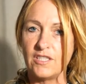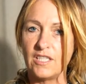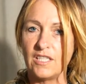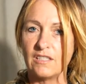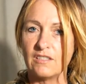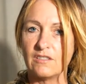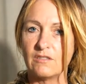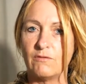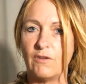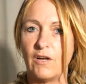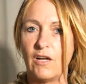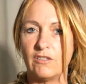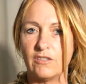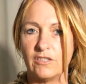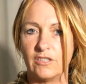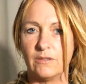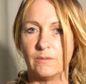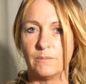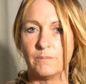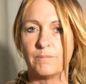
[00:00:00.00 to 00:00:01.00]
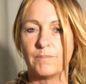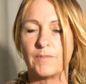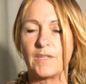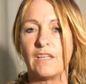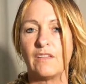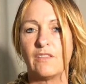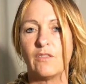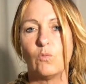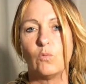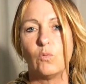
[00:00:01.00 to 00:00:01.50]
thing is volume.
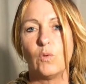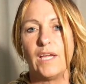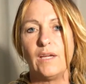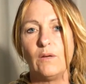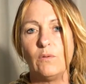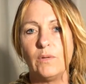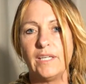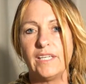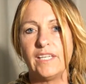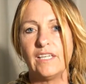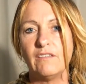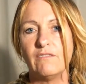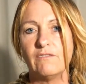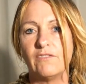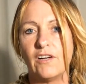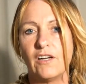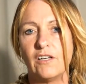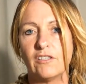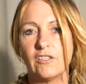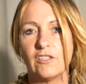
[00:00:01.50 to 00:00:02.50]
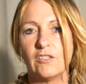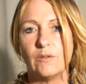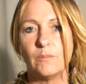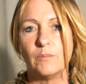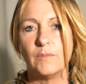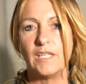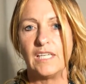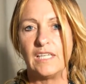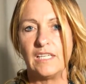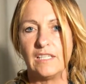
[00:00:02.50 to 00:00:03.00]
The way we get
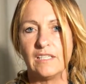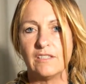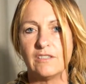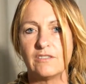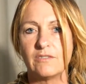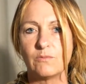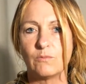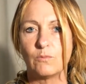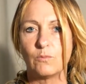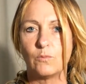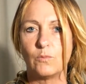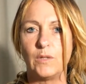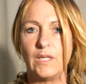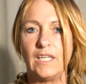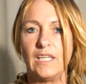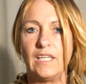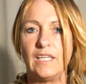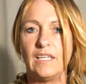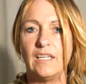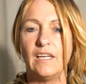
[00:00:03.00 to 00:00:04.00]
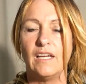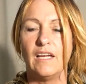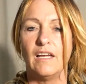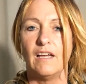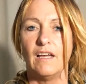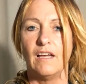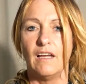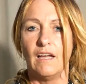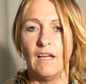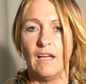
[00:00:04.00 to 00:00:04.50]
volume is we
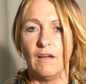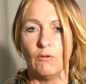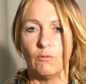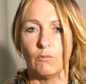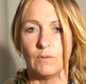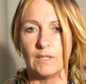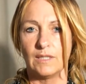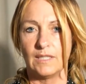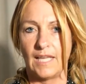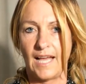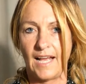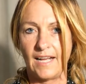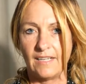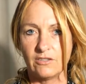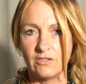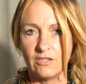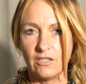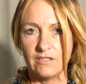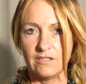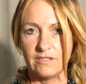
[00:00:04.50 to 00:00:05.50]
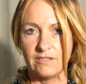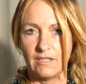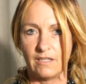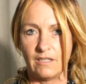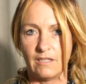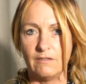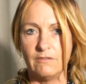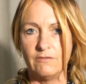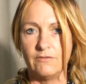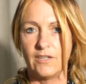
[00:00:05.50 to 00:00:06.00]
relax
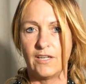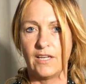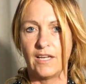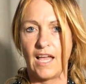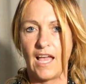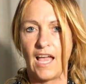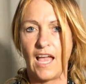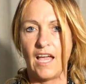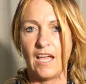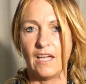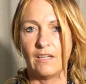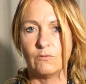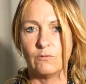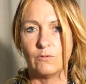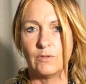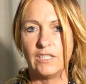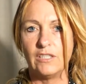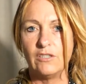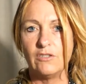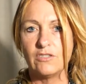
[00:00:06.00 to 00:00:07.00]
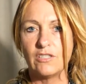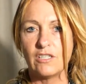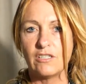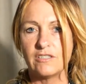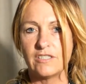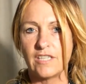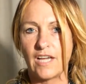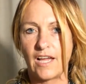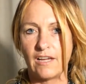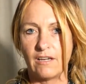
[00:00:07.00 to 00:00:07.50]
ourselves and we use our
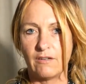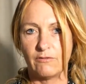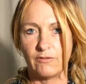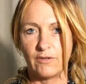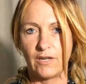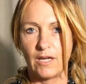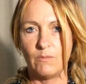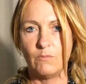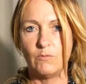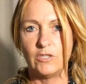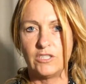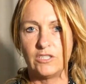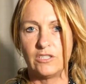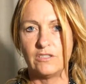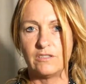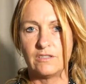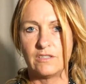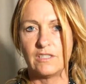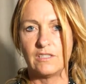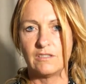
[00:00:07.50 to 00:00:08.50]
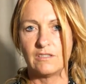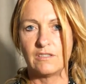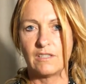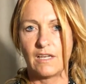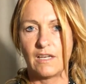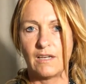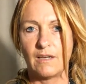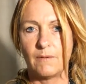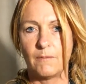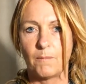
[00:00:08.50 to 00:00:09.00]
diaphragm, which is
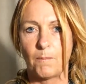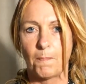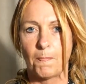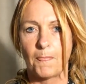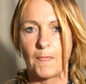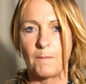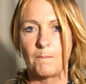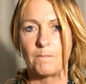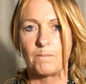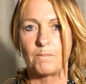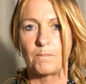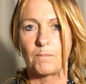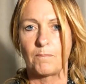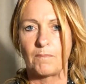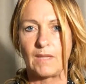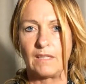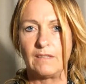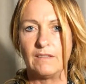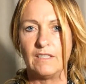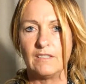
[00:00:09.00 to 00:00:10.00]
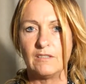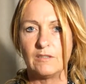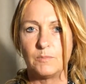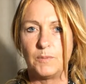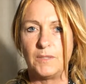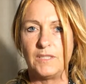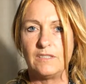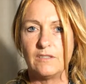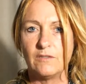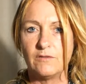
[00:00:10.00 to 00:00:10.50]
this
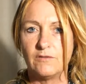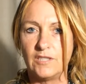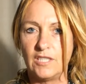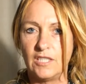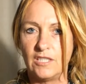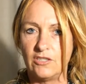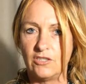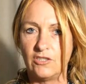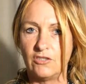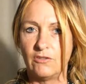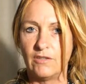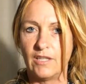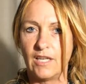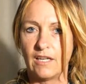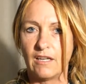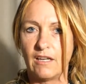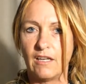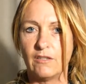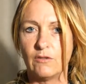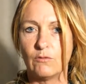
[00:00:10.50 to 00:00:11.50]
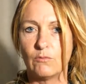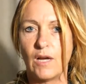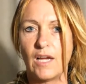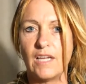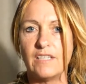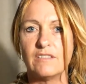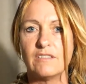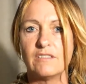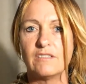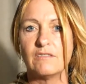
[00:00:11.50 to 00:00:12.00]
piece of tissue that kind of
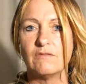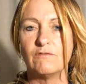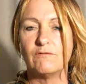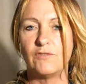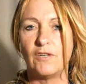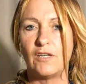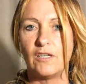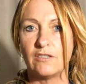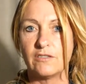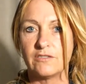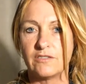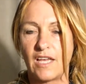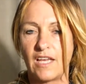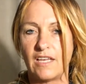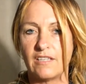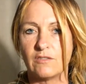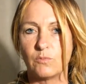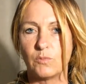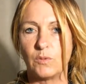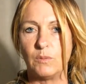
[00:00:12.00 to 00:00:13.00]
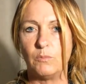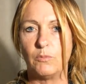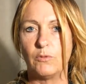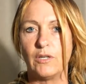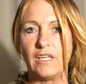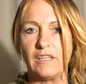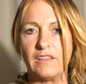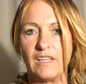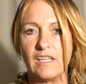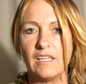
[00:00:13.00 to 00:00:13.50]
rises and falls as we
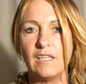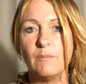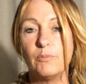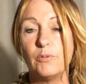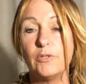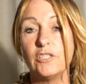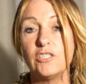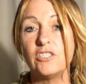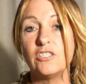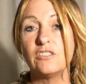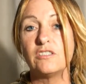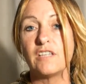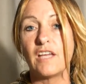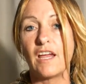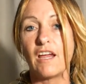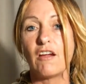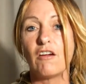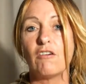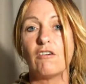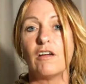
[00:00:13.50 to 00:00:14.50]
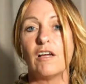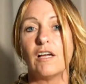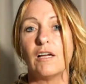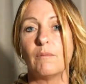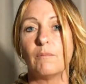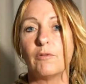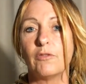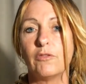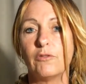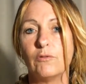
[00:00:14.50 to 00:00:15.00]
breathe. And it pushes air
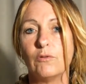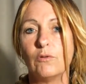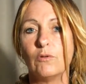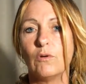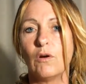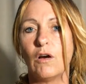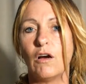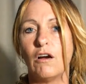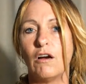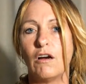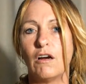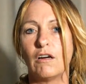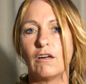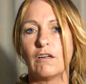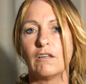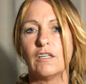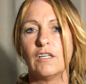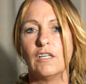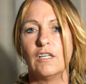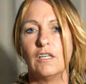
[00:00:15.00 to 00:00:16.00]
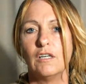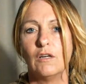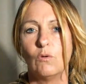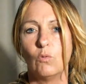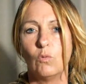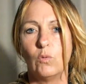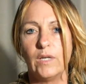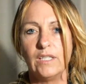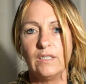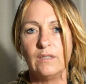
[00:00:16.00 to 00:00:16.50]
up through our
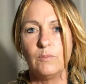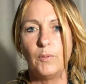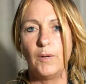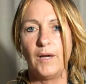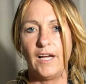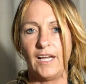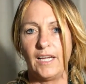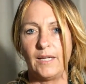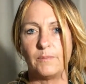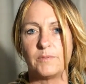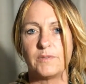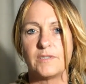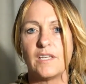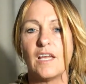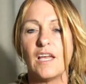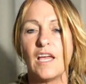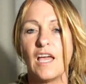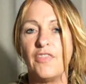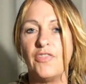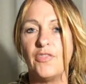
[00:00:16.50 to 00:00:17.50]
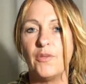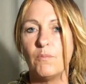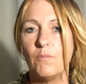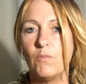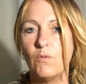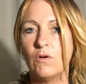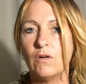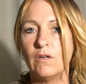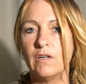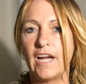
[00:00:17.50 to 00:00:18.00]
windpipes. And the
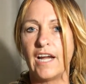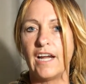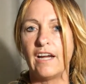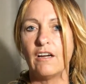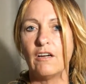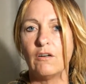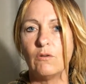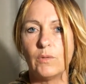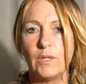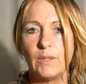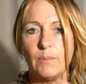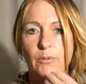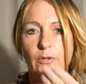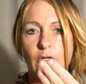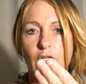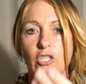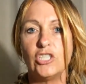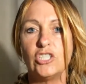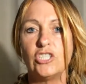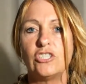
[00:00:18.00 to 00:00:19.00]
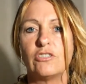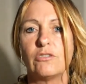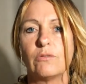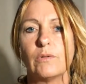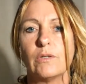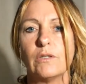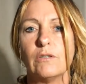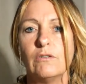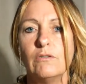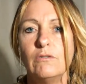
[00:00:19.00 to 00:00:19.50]
more air we push
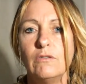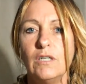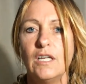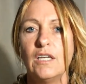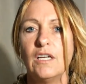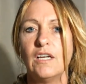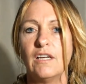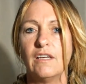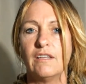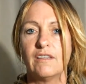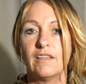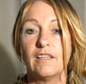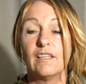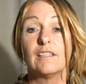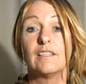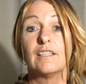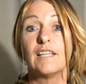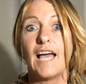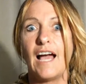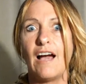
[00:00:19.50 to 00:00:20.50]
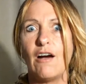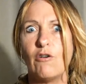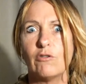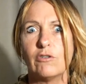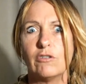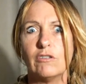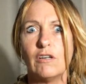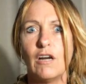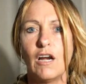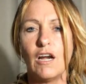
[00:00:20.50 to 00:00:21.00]
through, the
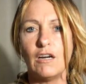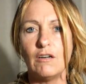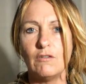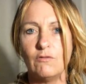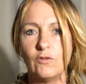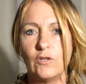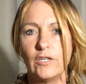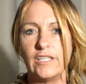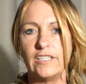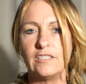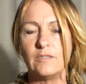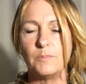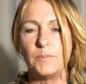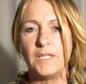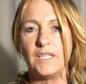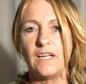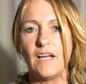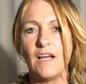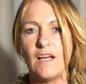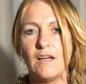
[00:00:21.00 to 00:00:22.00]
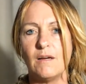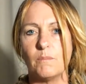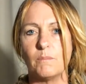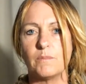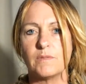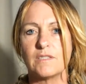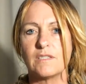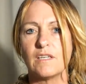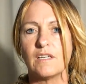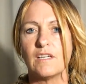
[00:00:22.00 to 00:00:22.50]
louder our voice
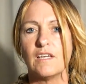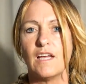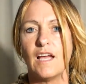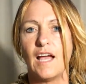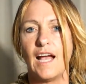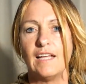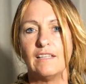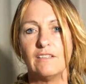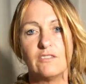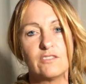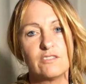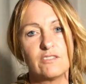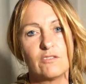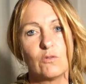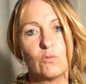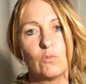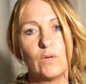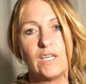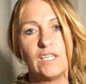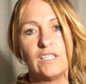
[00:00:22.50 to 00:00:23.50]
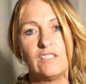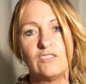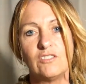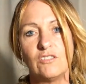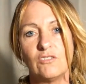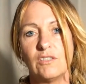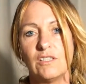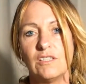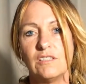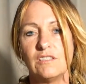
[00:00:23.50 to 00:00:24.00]
becomes. And so the way you
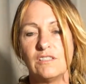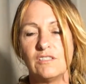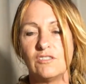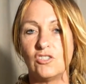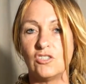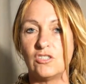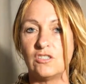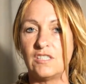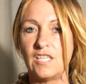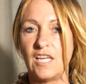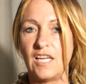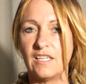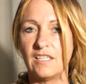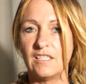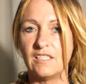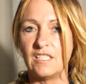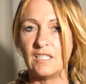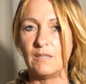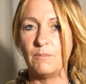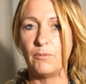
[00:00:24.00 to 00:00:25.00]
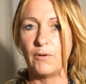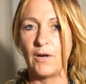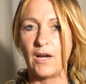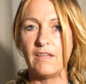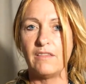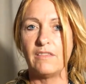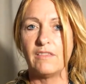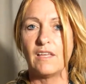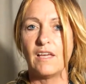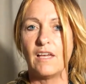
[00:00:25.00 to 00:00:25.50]
do this is just take a deep
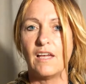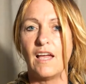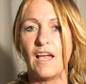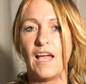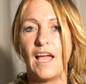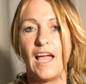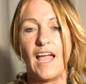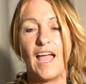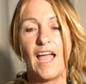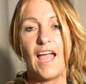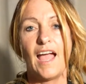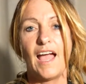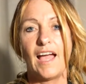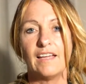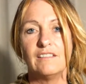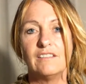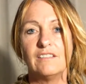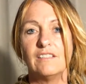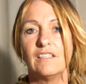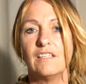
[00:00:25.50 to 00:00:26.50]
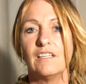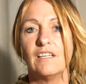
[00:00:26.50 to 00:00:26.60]
breath and